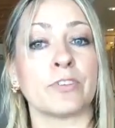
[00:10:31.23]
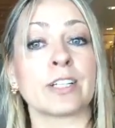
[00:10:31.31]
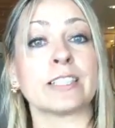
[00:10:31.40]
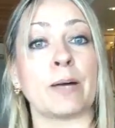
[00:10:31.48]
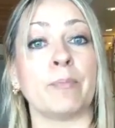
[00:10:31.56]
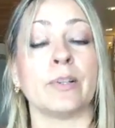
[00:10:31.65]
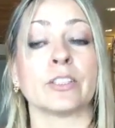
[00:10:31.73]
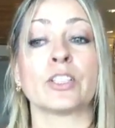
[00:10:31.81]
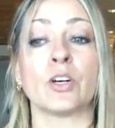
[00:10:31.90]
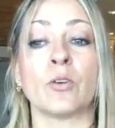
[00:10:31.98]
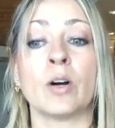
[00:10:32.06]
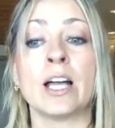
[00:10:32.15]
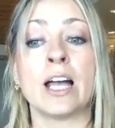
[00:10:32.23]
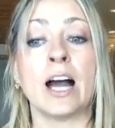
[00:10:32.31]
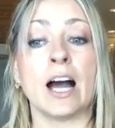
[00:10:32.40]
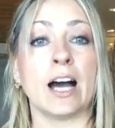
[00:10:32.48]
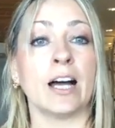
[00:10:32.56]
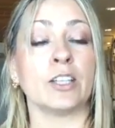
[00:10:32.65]
For example, so
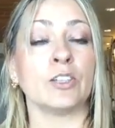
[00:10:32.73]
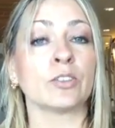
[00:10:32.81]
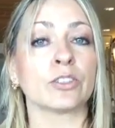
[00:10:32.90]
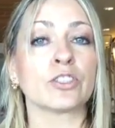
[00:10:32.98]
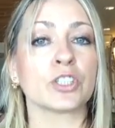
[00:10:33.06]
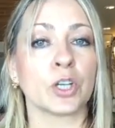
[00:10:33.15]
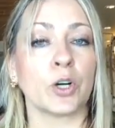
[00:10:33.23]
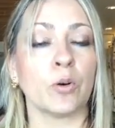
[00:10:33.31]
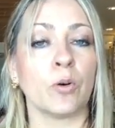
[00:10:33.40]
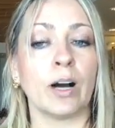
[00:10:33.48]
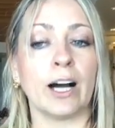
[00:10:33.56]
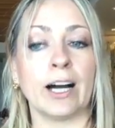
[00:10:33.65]
you can show